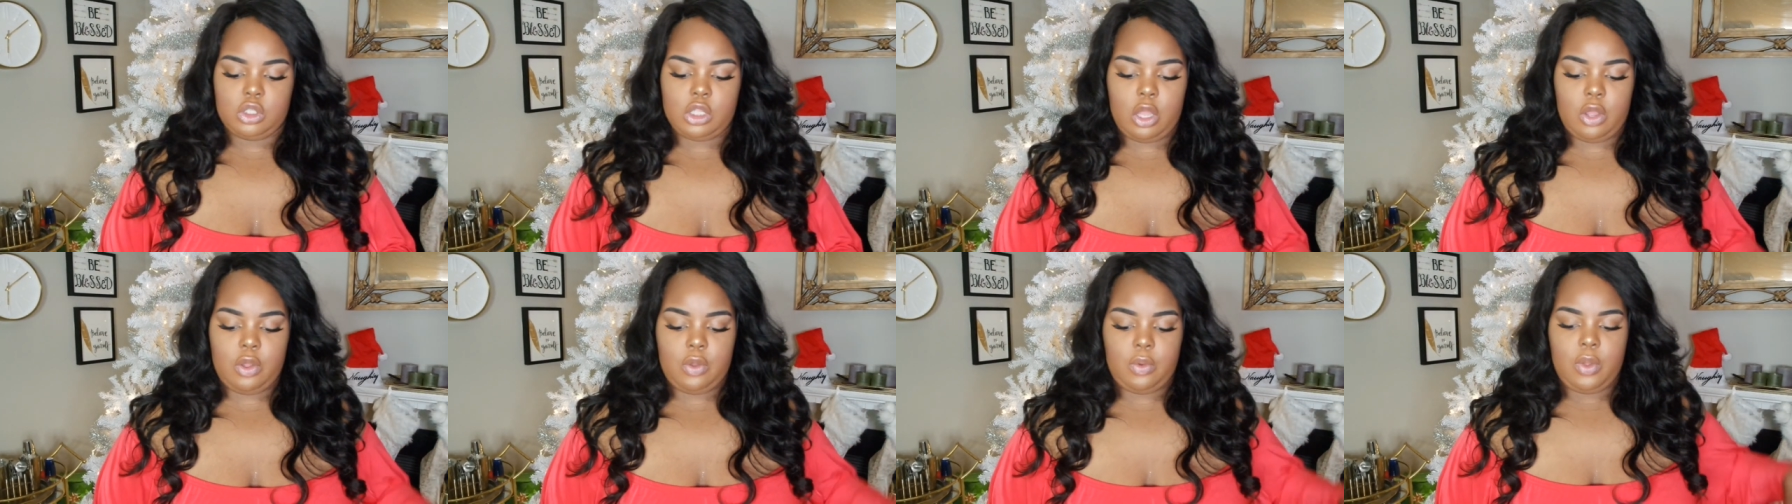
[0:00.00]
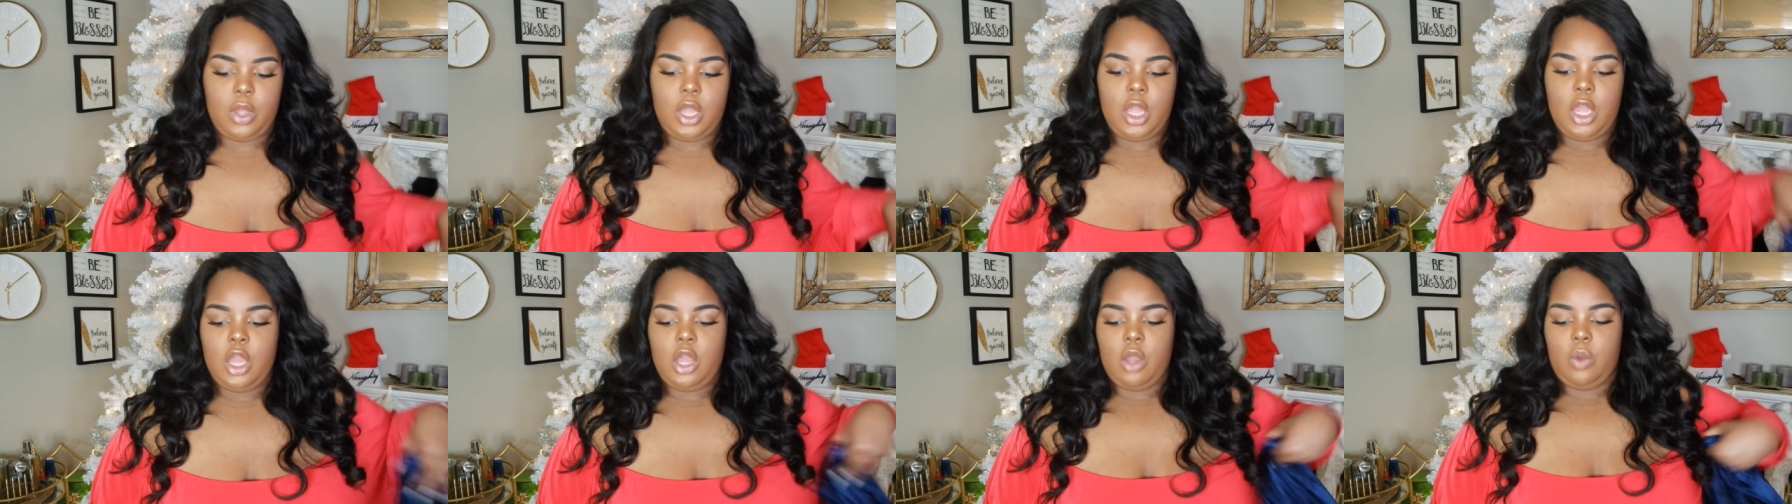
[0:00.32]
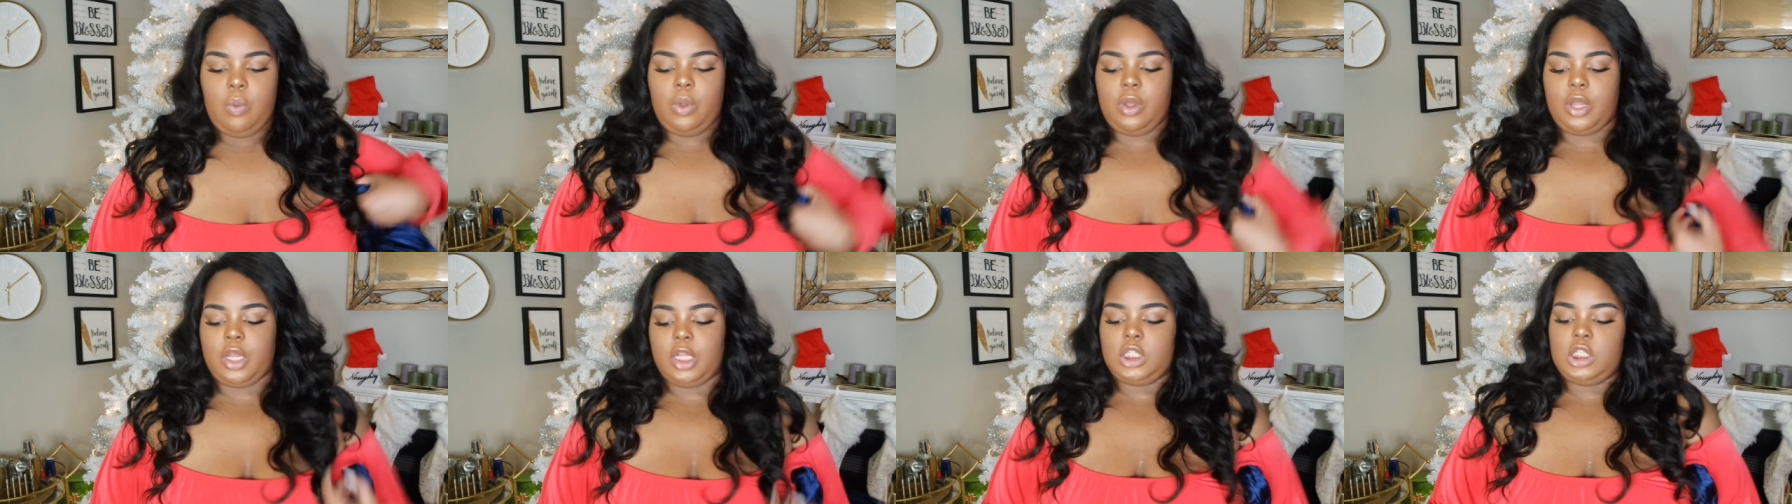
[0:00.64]
so
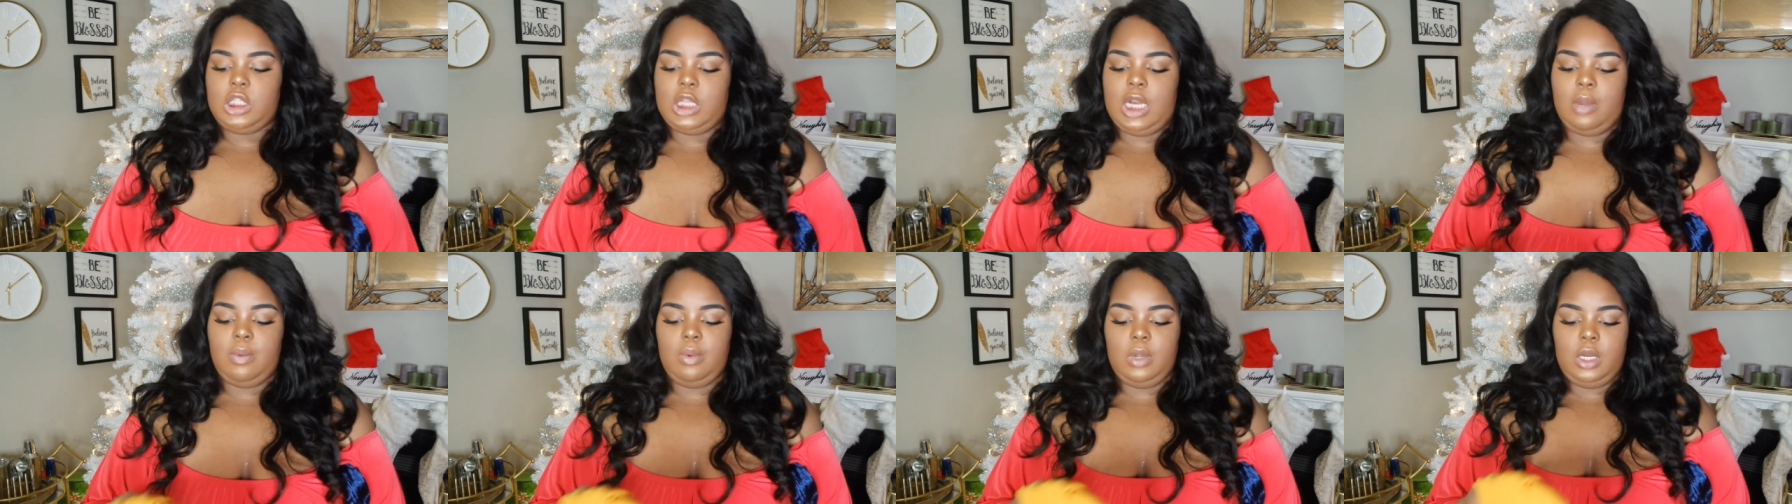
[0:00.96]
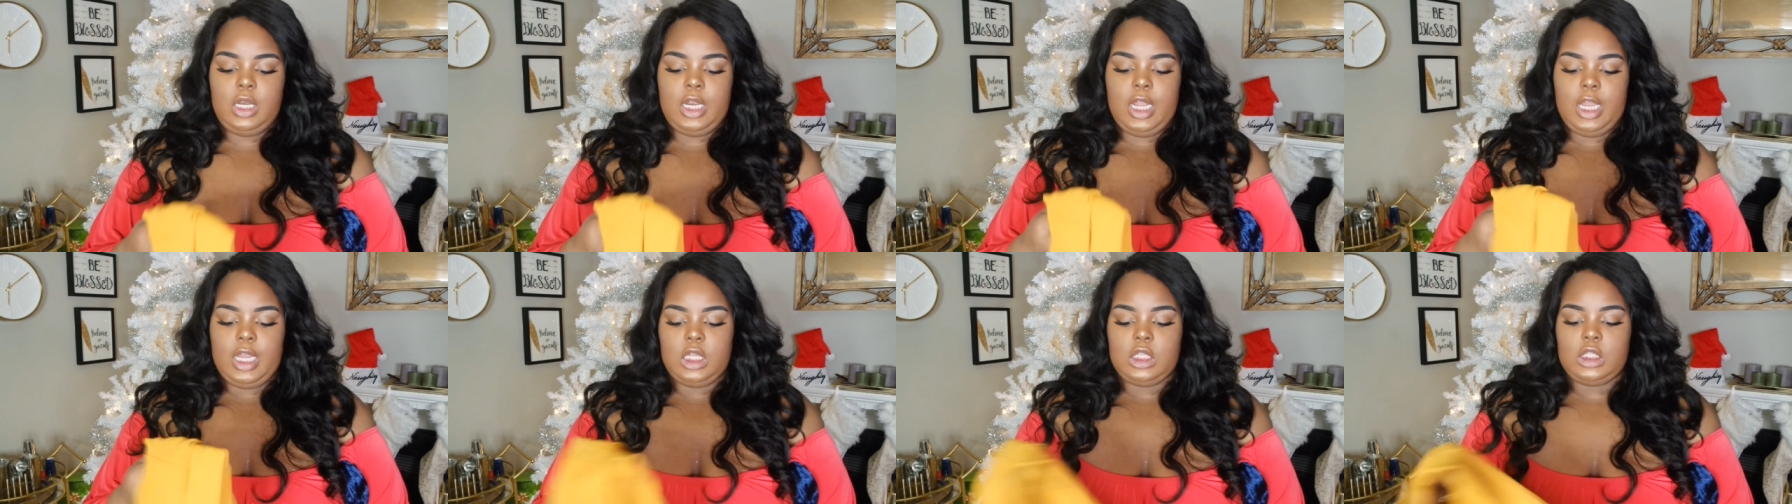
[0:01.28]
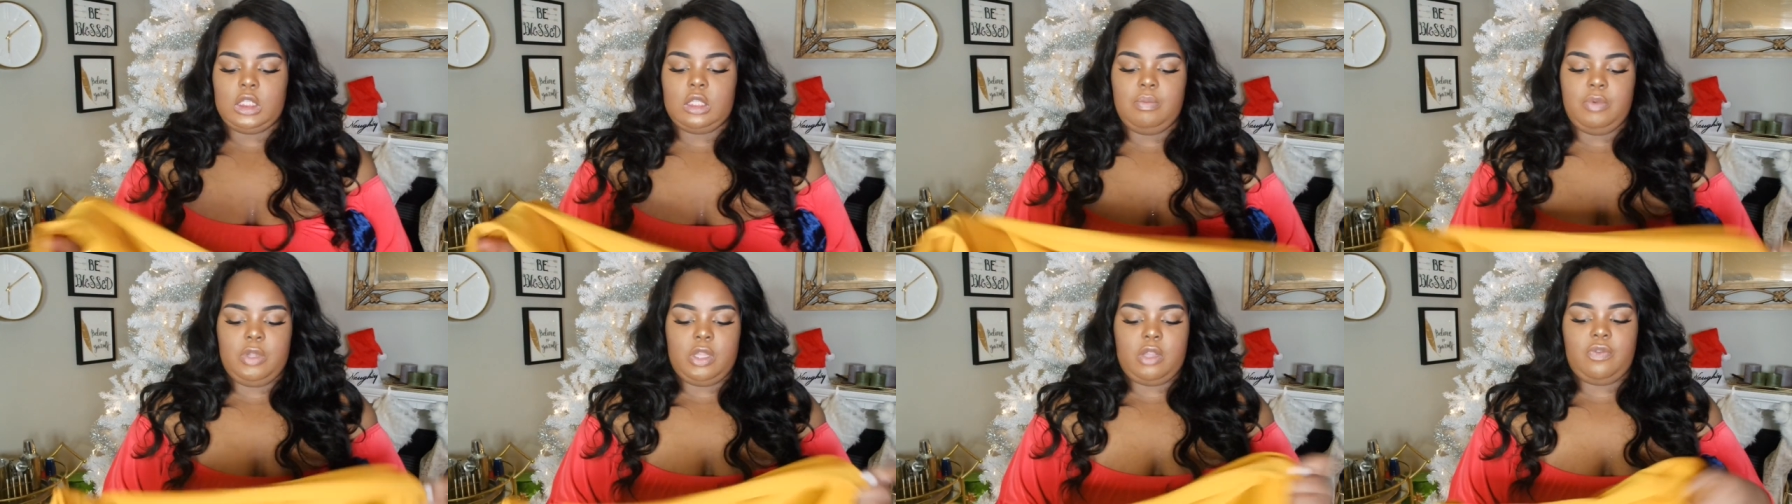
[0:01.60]
we'll get to that one next.